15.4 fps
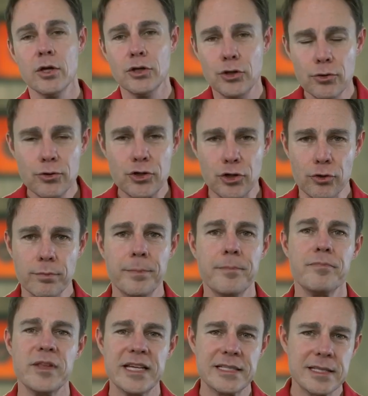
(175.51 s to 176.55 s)
YouTube
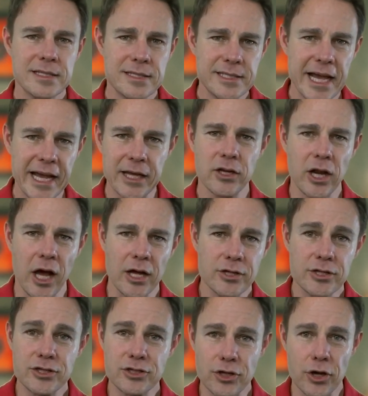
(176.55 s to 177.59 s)
is the second
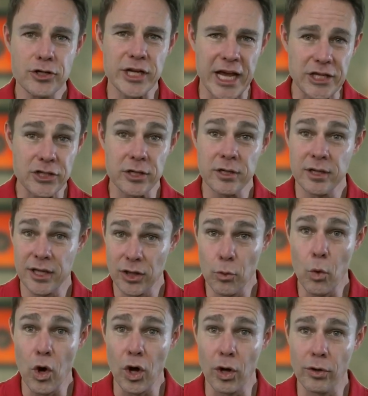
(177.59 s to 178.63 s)
largest search engine in the
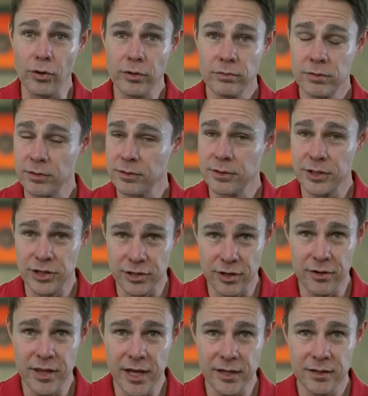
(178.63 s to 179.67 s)
world. Hmm, did you
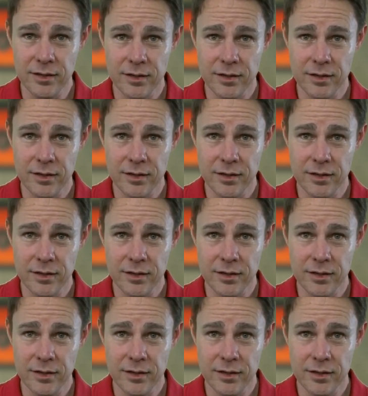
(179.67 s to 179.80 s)
know that?